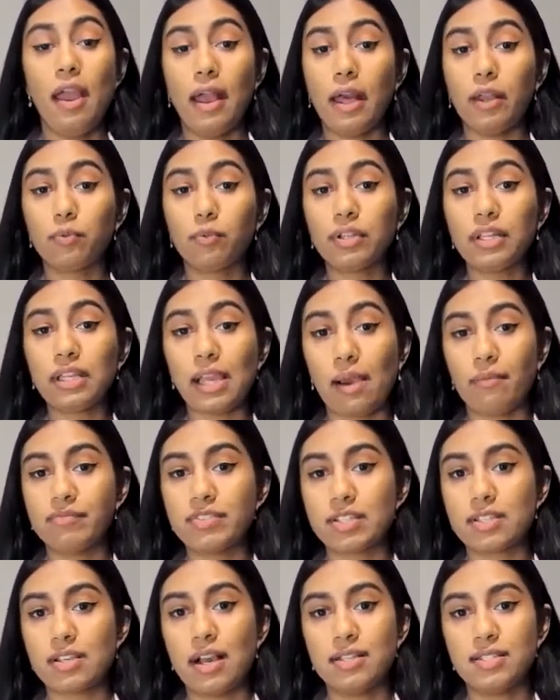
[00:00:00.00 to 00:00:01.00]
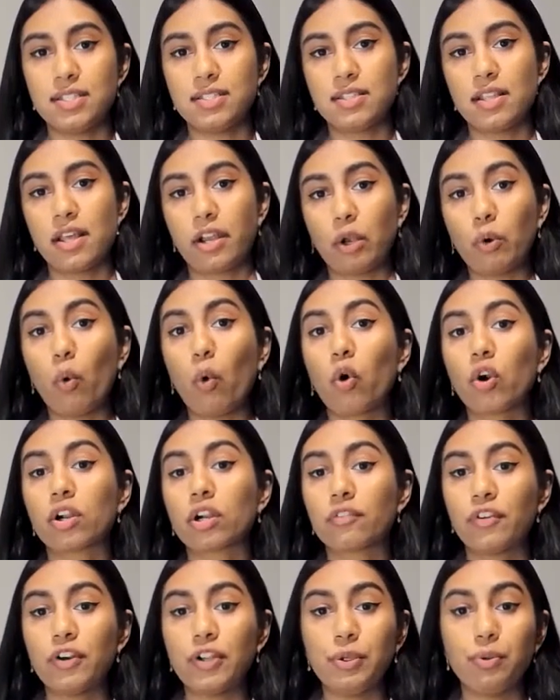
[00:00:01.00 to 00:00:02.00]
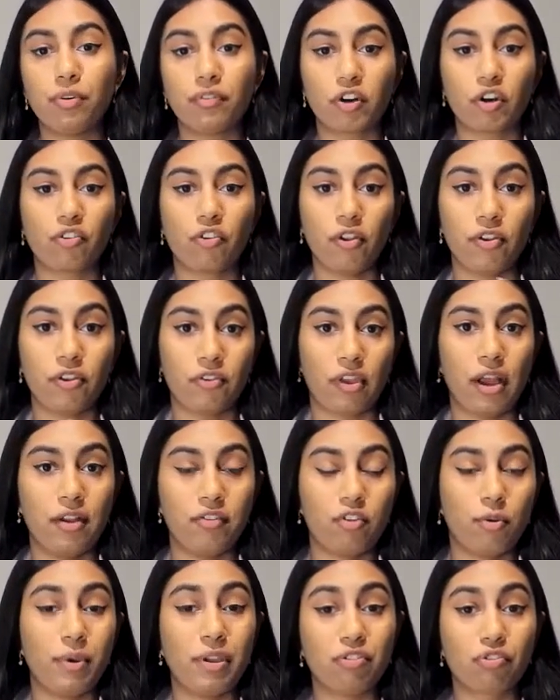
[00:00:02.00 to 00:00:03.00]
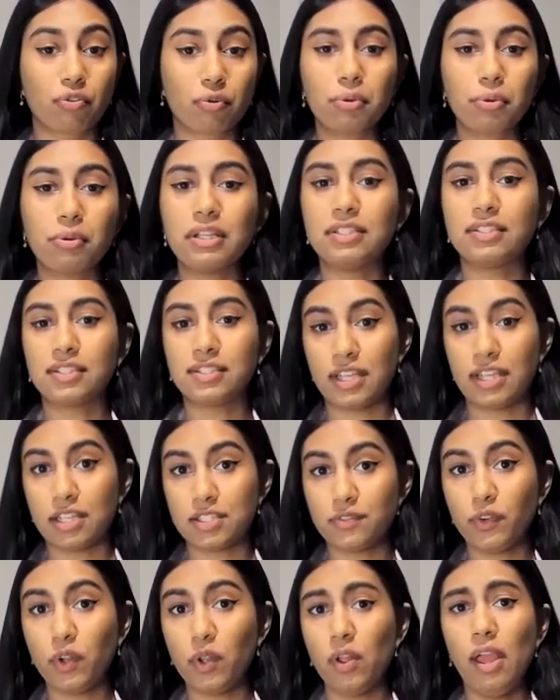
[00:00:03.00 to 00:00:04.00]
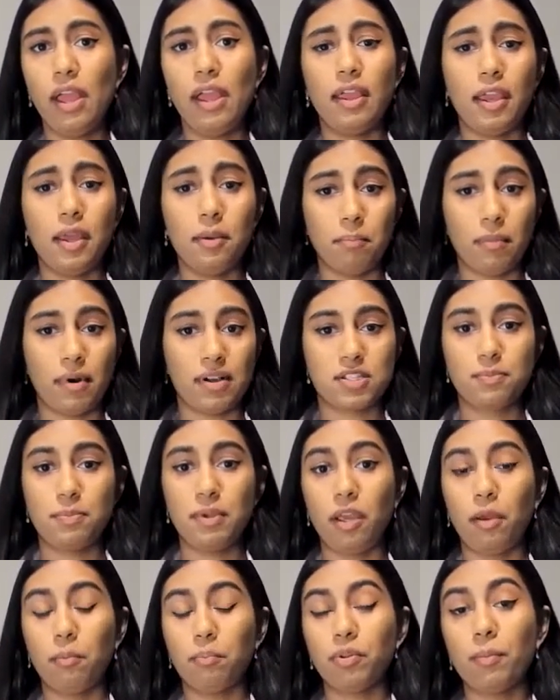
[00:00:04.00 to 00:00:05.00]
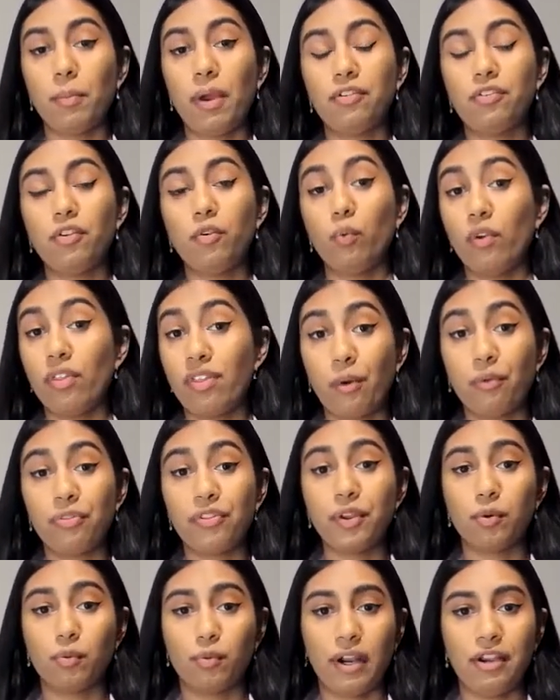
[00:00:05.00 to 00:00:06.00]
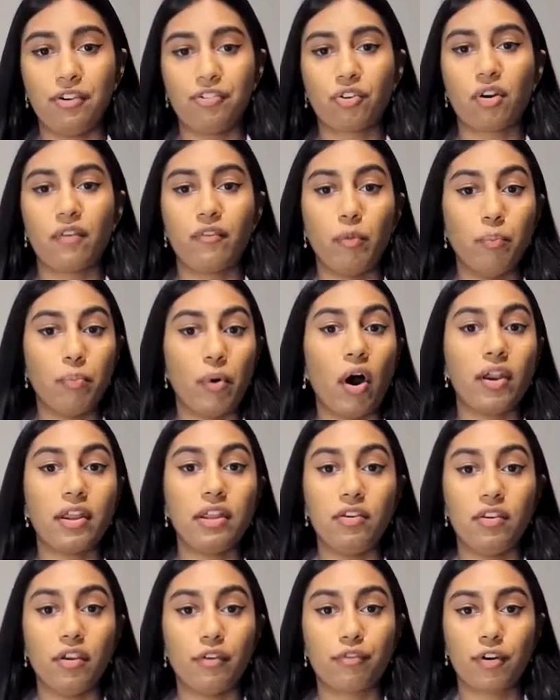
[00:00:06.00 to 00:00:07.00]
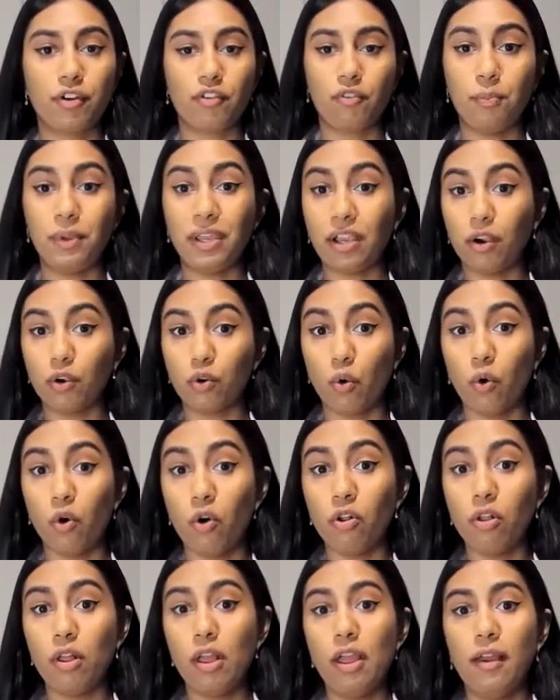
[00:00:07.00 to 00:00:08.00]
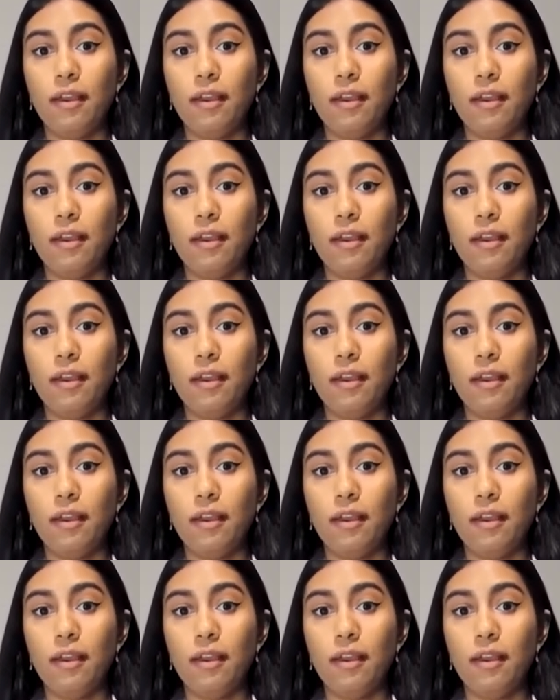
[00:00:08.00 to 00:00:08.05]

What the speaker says: and really emphasizes that in order for universal design to be truly successful, it must be implemented without the erasure of embodied difference being a goal.